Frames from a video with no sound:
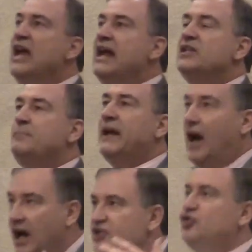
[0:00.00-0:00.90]
it is
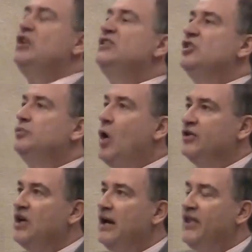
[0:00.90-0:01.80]
because Jesus
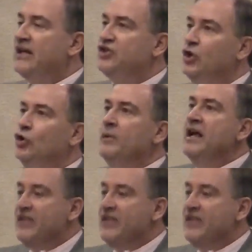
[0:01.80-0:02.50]
walked out of that tomb